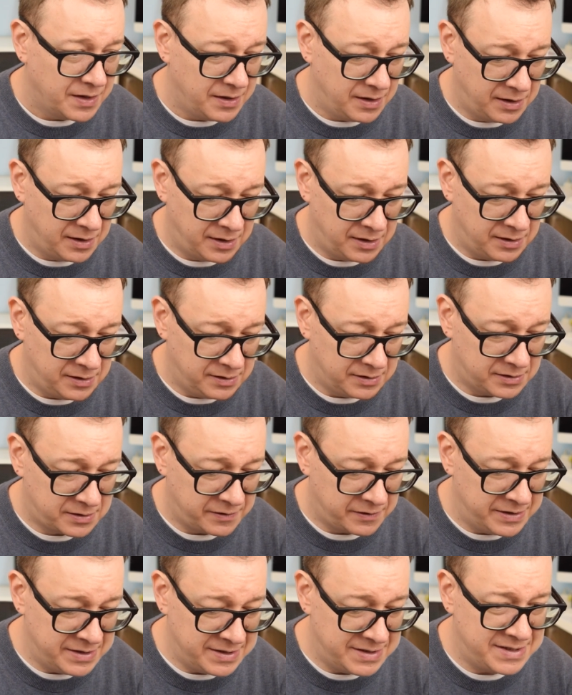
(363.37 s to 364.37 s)
a
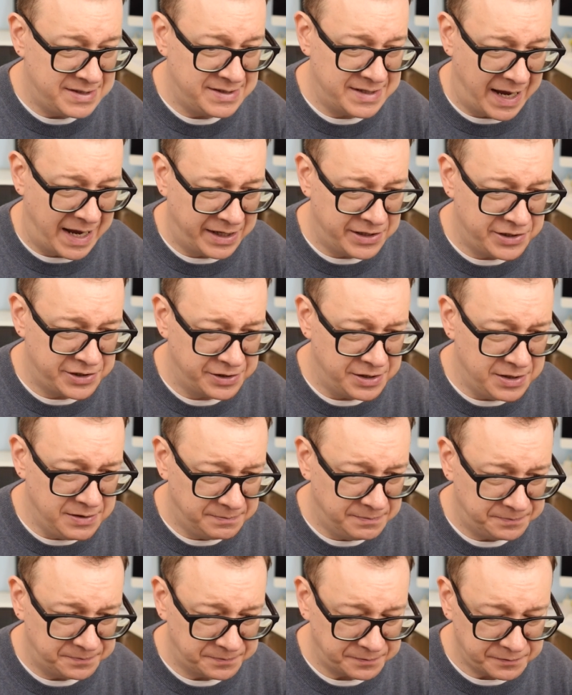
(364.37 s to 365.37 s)
transaction
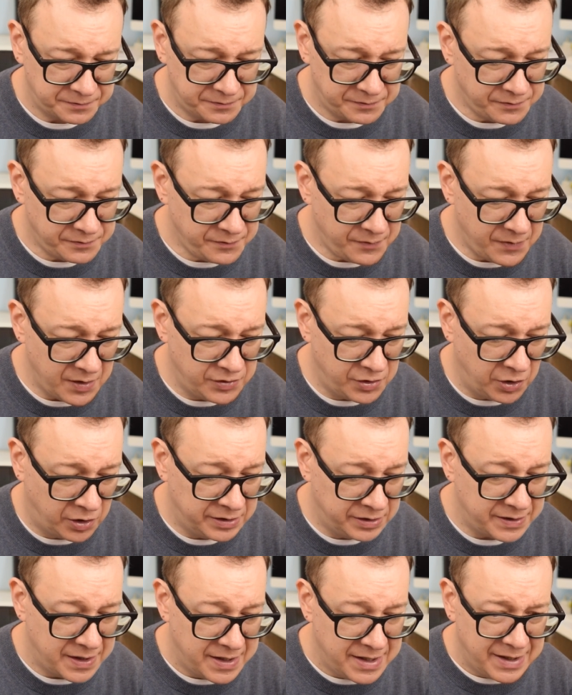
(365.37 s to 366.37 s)

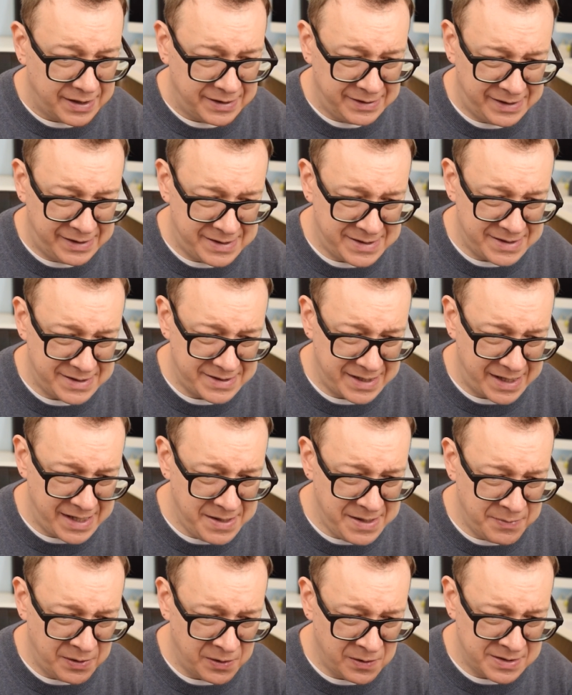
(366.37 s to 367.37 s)
dot
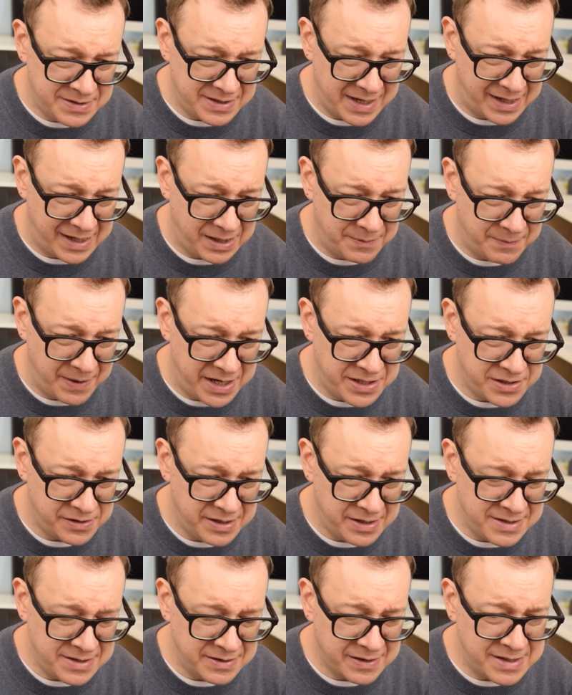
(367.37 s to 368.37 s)
disables
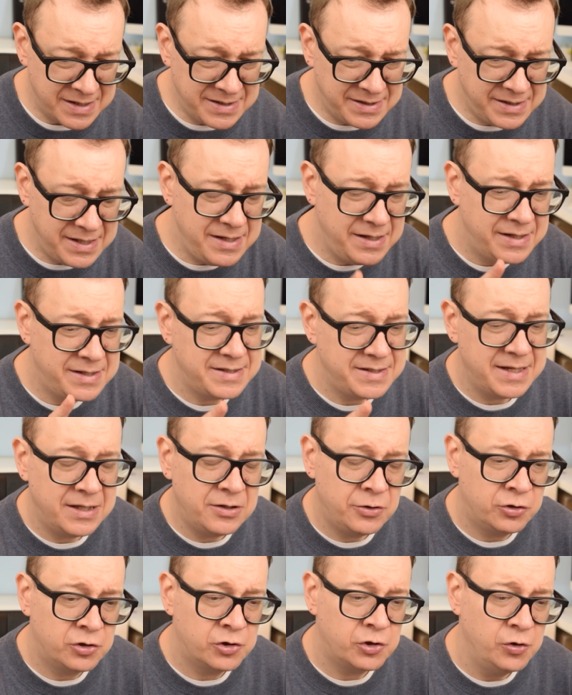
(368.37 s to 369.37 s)
animation as you can see it's set
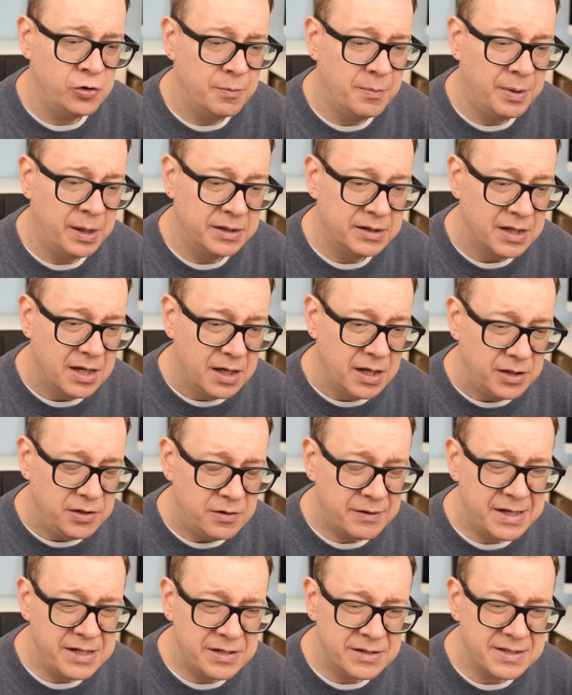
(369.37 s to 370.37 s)
to true but you
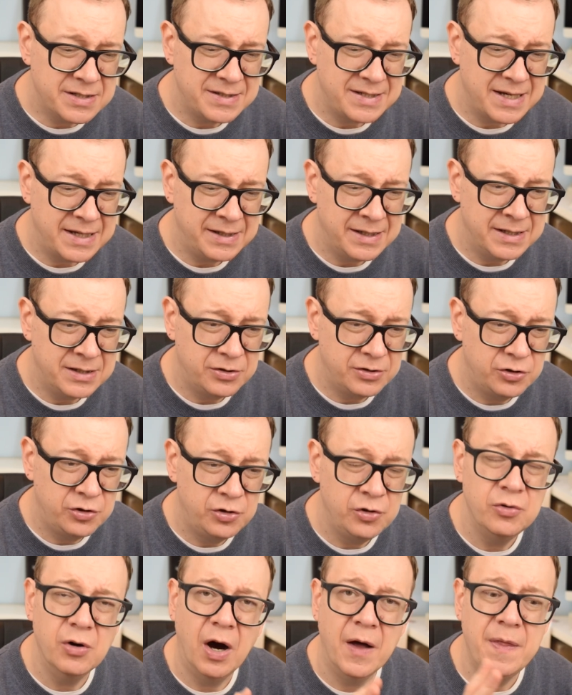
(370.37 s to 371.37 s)
can just set it
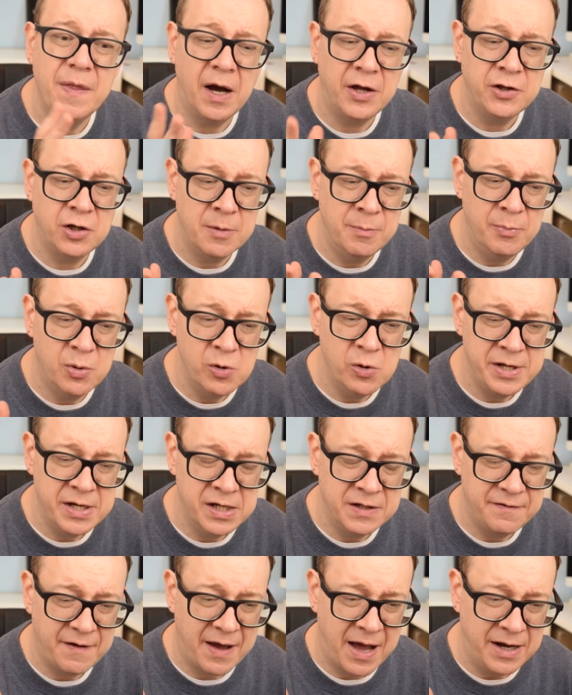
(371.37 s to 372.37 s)
to another
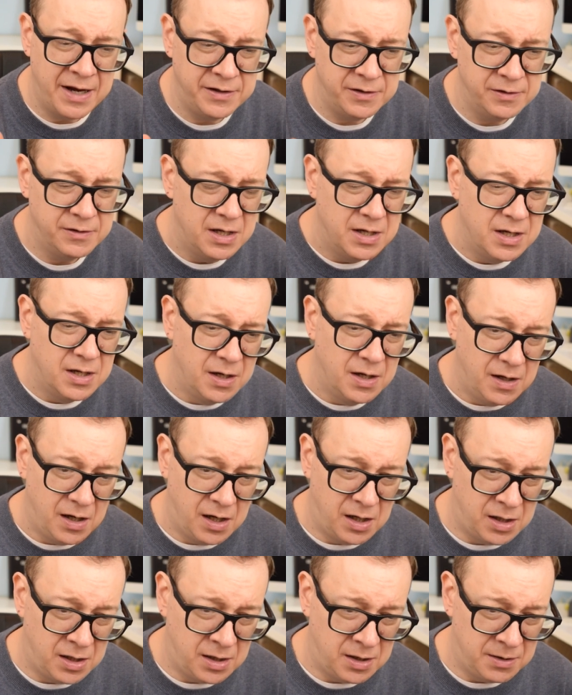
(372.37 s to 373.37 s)
boolean value
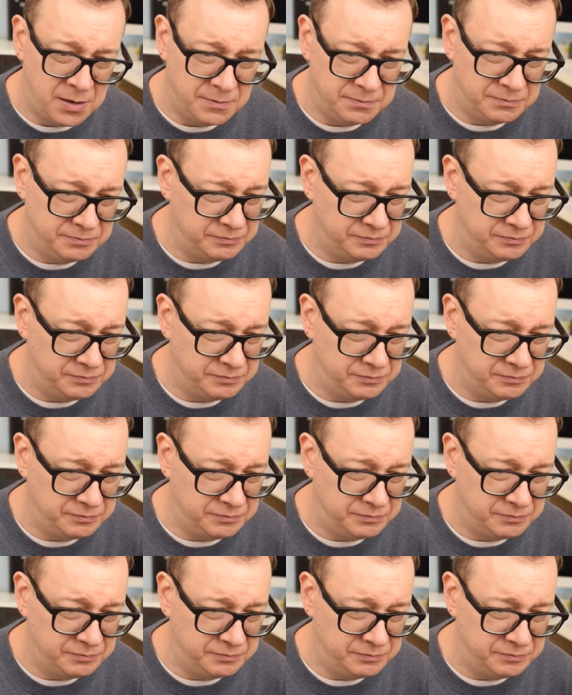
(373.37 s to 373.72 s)
uh,